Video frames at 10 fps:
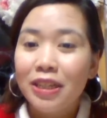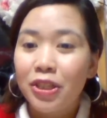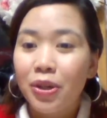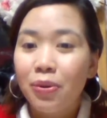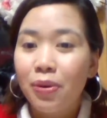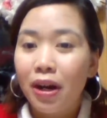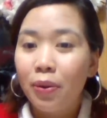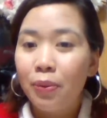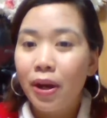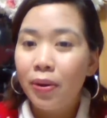So,
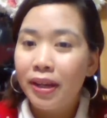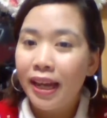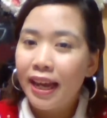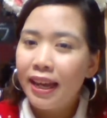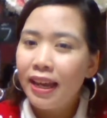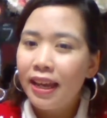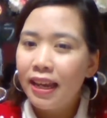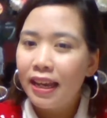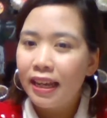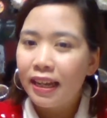are we
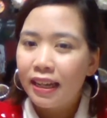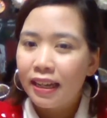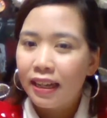okay?